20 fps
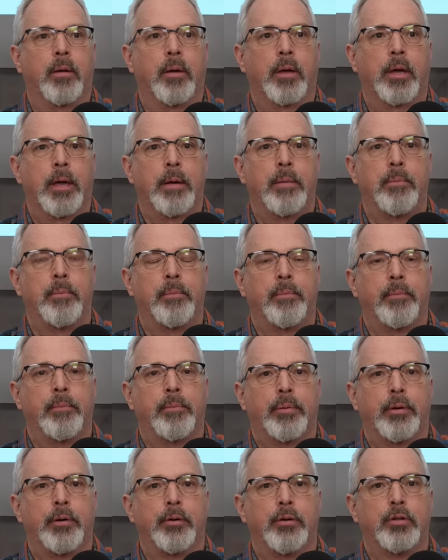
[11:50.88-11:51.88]
can
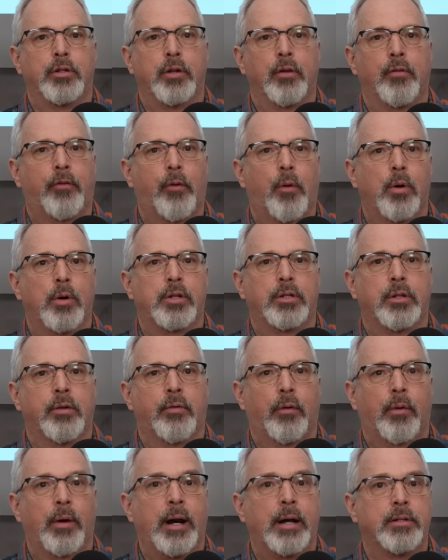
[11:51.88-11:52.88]
produce a force of
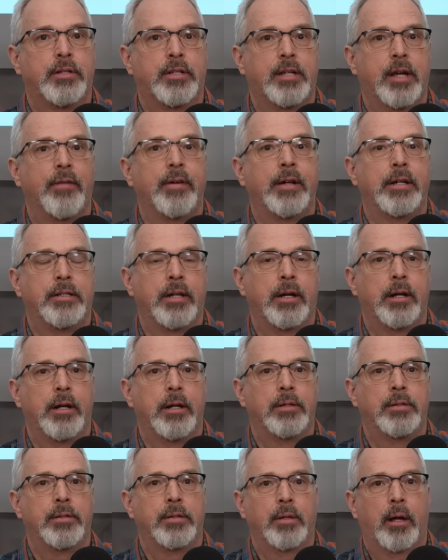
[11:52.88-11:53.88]
around 70
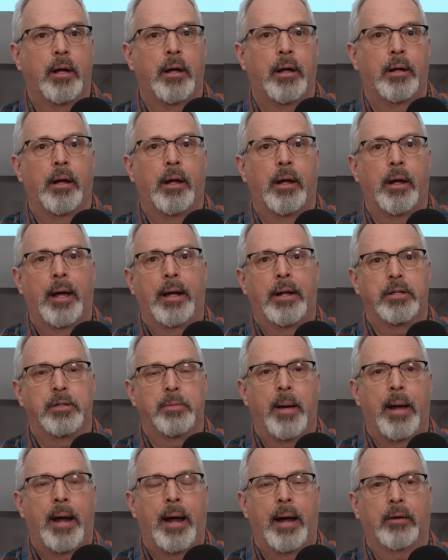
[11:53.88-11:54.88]
tons on, at its
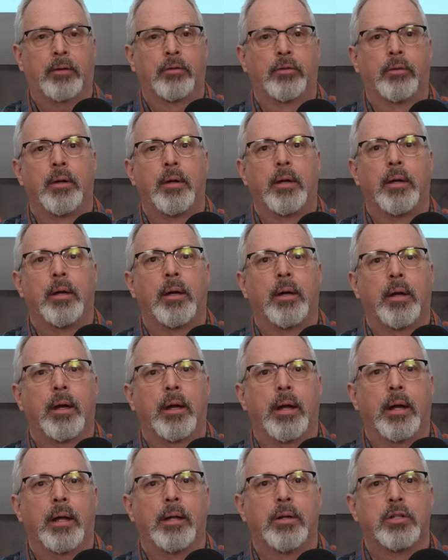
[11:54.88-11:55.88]
max
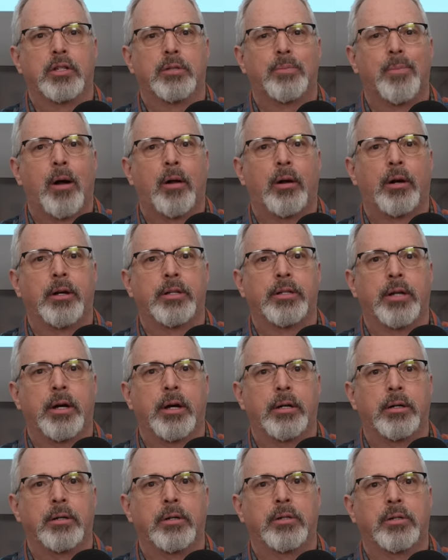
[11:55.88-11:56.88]
and the smaller
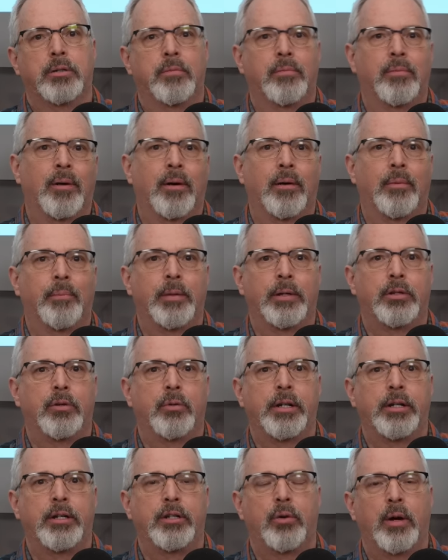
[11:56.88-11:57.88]
tugs
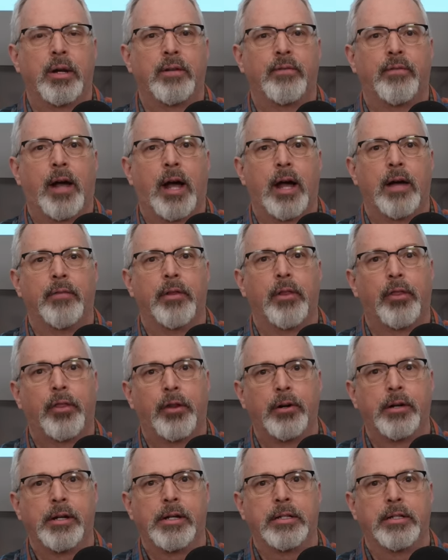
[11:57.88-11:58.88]
between 25 and
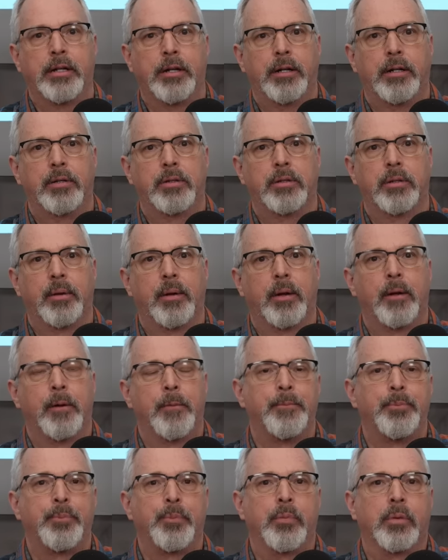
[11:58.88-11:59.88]
30 tons.
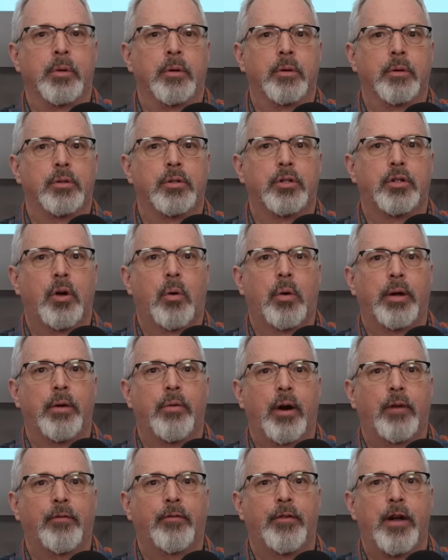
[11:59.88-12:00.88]
So, in
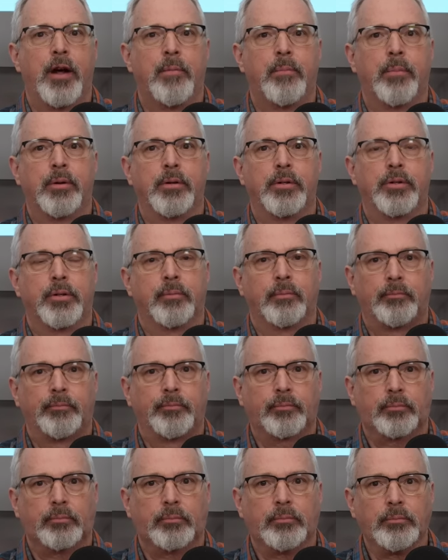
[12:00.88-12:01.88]
rough numbers,
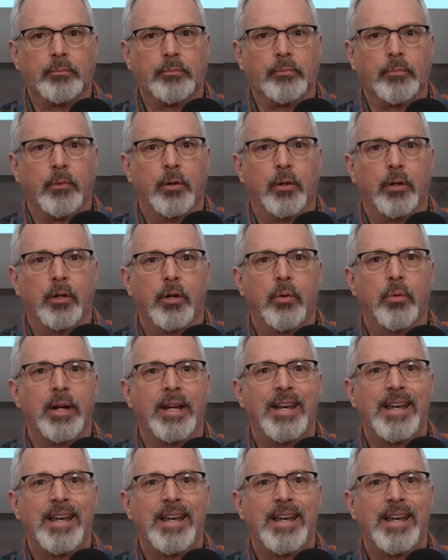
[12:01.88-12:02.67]
you would